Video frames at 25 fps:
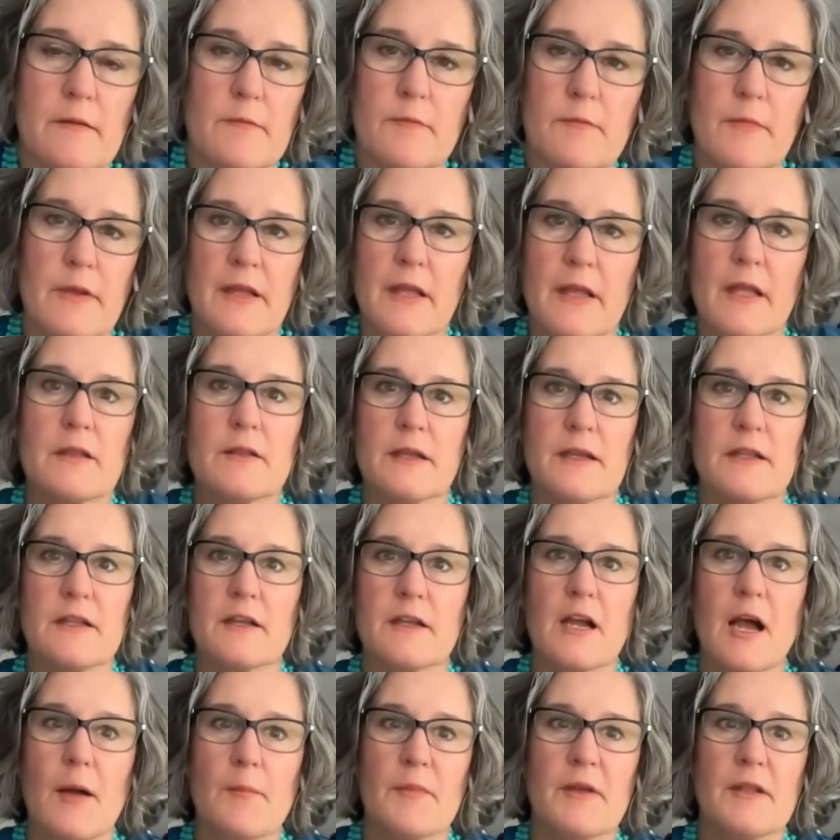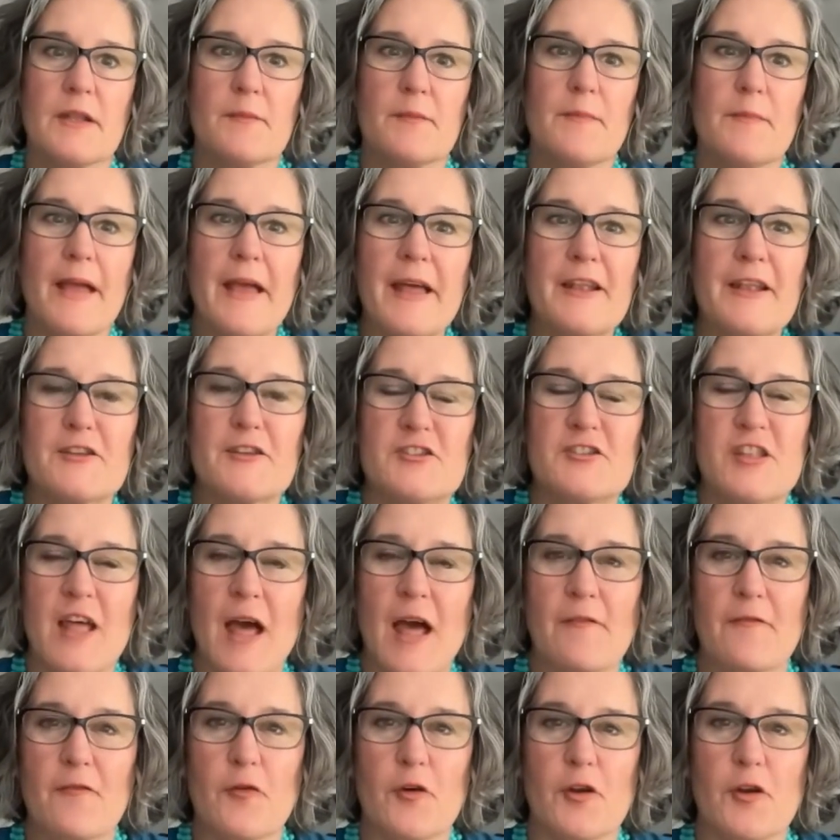McKinley to come in and manage
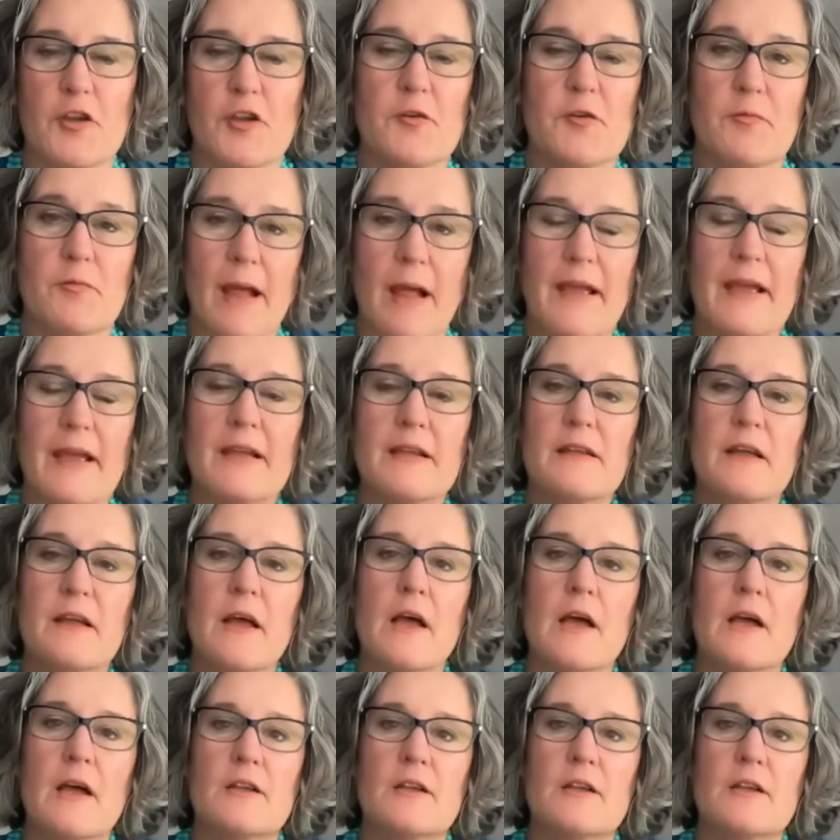that for you right